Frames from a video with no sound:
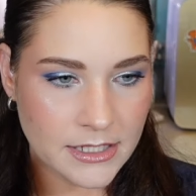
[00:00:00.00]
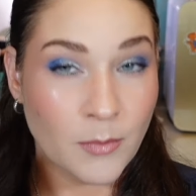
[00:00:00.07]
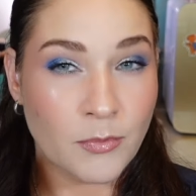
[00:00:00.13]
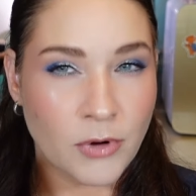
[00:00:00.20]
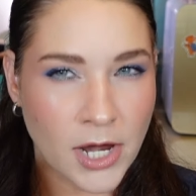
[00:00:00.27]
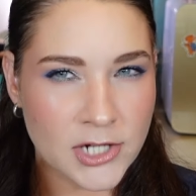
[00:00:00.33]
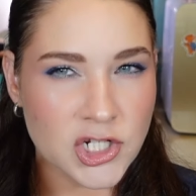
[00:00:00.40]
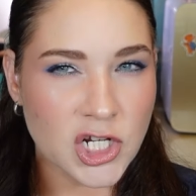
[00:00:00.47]

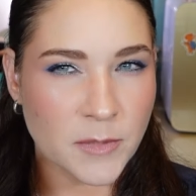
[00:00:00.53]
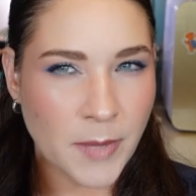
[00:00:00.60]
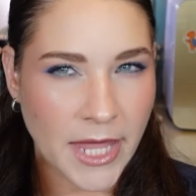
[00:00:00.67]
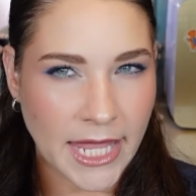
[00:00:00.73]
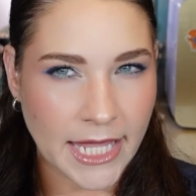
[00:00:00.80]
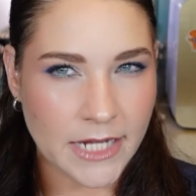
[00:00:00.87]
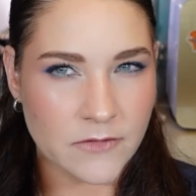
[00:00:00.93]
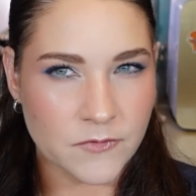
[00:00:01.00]
project
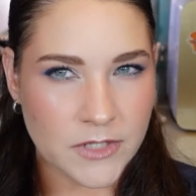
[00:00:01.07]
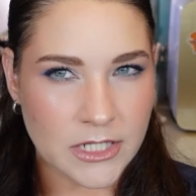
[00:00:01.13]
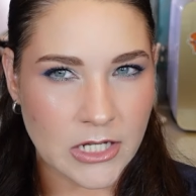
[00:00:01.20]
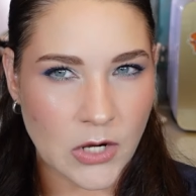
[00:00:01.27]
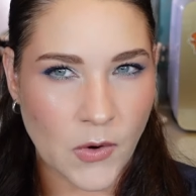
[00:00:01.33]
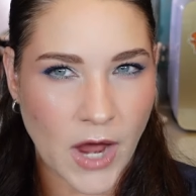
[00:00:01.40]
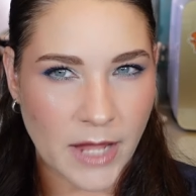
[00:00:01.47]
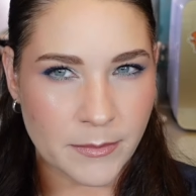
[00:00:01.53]
pan
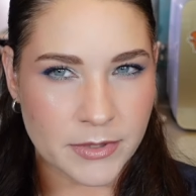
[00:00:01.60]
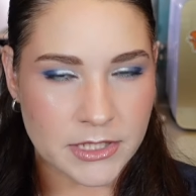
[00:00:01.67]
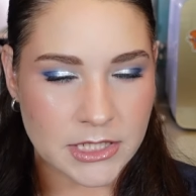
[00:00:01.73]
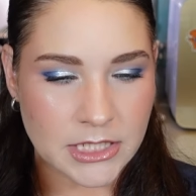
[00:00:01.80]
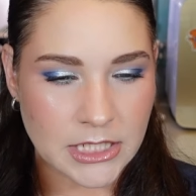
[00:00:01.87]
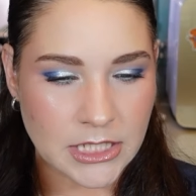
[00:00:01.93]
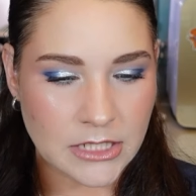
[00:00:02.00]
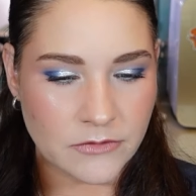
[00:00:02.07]
video, I
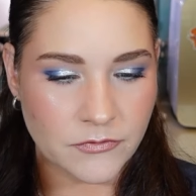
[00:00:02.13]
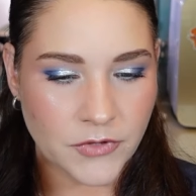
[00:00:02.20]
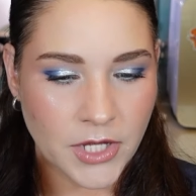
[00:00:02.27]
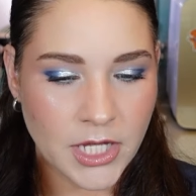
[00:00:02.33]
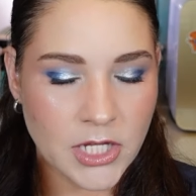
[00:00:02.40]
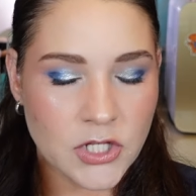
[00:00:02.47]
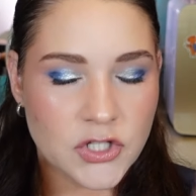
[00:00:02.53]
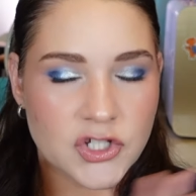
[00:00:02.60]
believe.
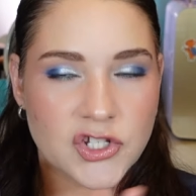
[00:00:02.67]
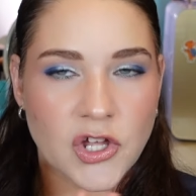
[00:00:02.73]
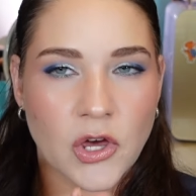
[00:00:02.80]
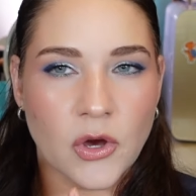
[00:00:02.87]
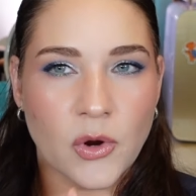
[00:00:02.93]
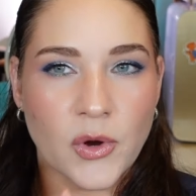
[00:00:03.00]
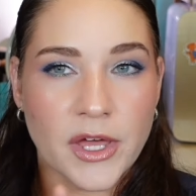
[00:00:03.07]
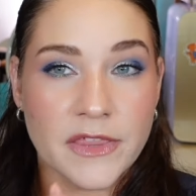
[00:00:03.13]

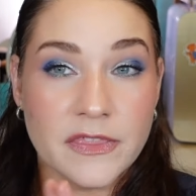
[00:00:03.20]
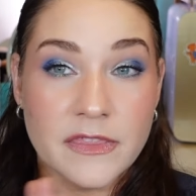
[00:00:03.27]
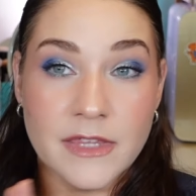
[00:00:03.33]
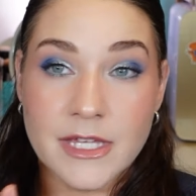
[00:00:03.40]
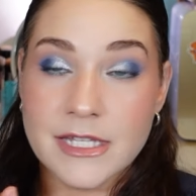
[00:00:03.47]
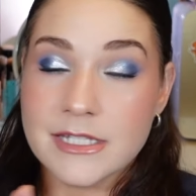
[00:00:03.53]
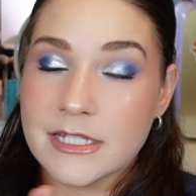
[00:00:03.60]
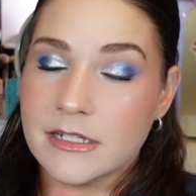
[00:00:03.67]
So
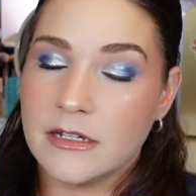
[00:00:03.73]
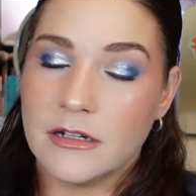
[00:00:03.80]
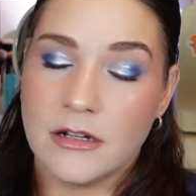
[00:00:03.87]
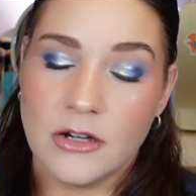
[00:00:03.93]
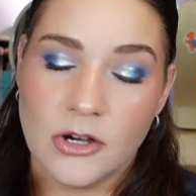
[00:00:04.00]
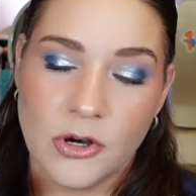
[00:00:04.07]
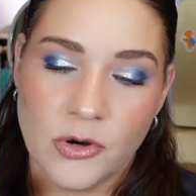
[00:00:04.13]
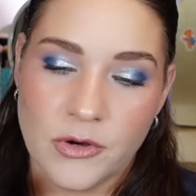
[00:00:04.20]
this,
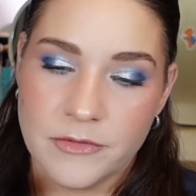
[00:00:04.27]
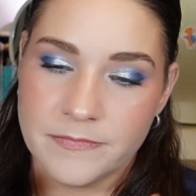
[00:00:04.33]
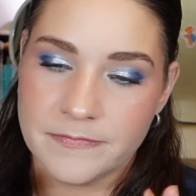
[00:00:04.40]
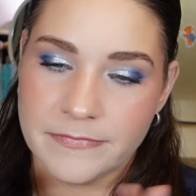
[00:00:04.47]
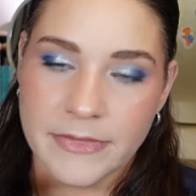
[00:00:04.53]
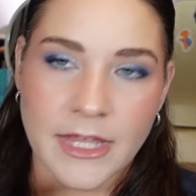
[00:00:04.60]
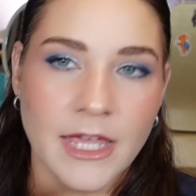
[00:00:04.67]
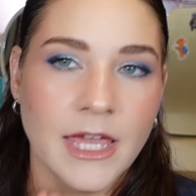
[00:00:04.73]
oh,
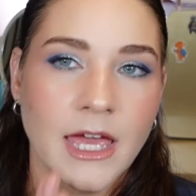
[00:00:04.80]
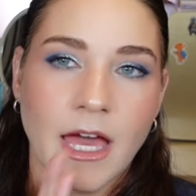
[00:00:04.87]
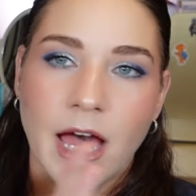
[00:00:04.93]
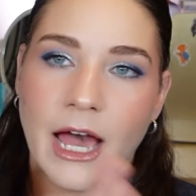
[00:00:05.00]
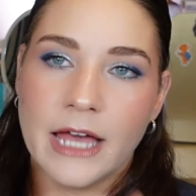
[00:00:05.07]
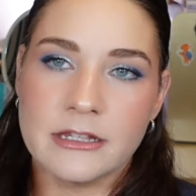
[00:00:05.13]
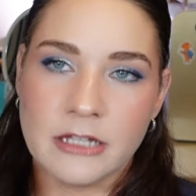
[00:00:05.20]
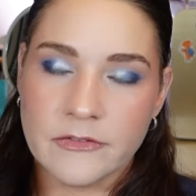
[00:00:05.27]

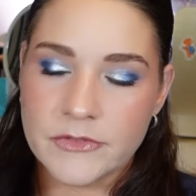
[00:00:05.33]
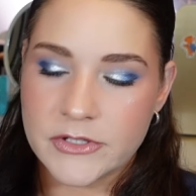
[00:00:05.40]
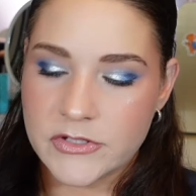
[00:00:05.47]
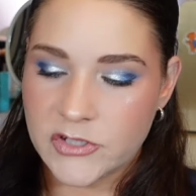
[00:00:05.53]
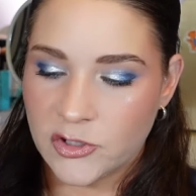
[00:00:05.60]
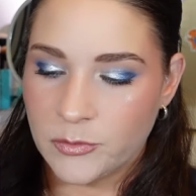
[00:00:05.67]
I love this so